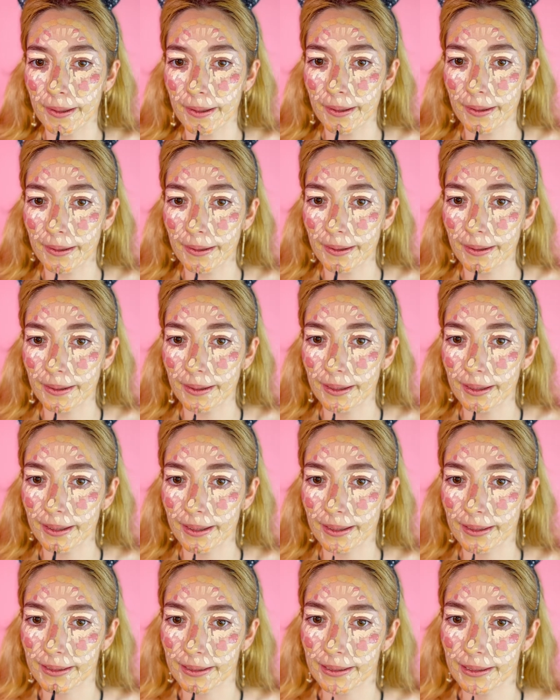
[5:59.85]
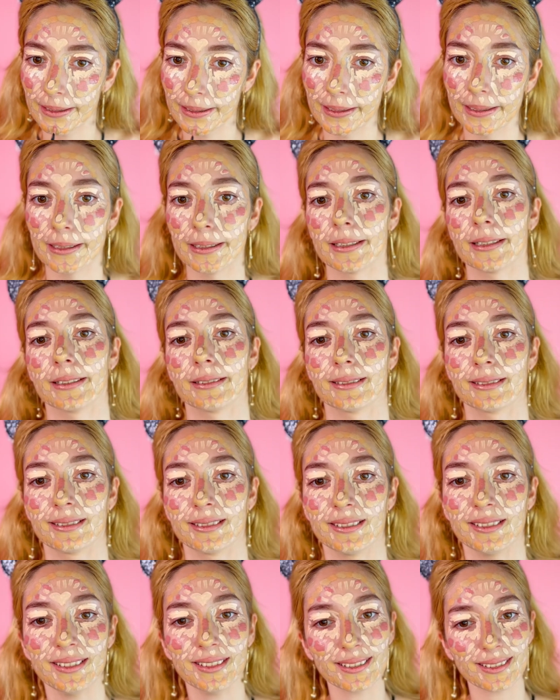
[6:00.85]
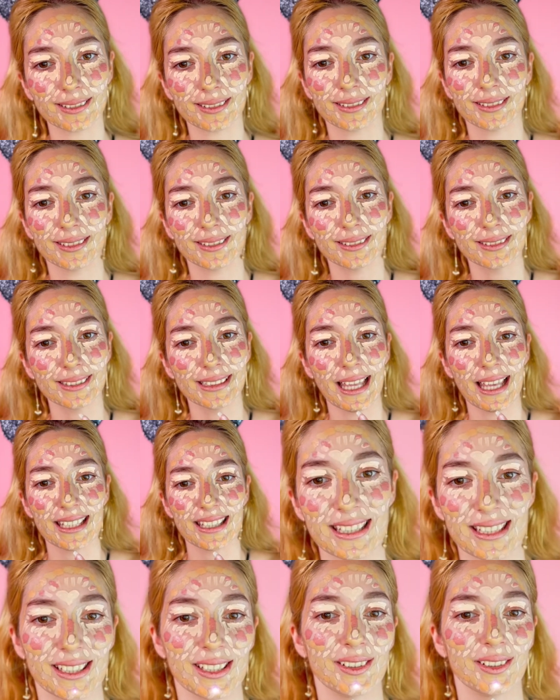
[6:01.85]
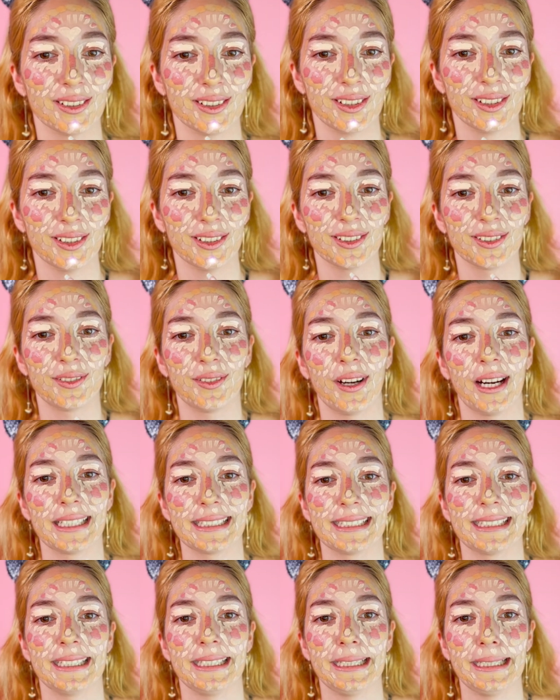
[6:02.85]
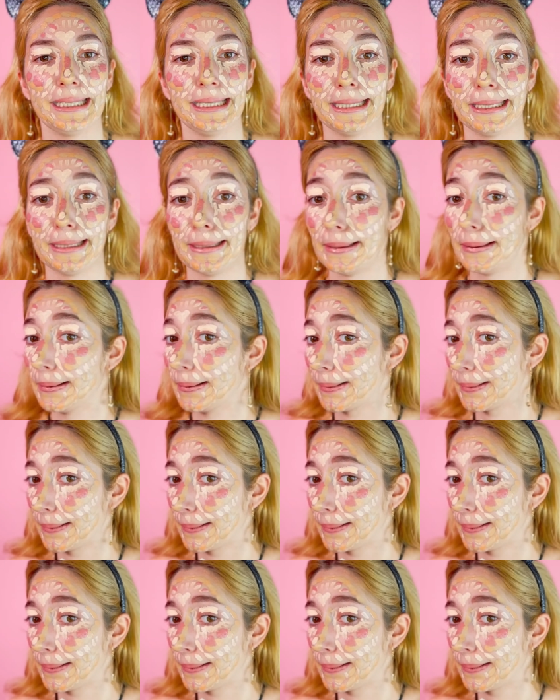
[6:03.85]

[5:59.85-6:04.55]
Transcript: who does that? Oh, that's so cute right here.